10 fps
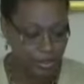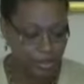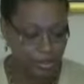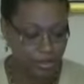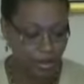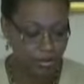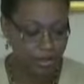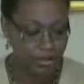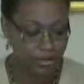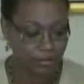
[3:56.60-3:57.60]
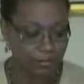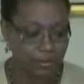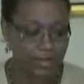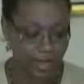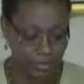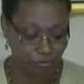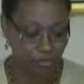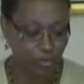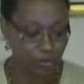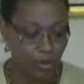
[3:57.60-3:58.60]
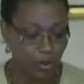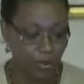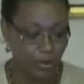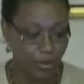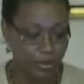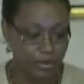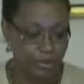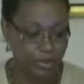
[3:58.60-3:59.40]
in the context of the classroom was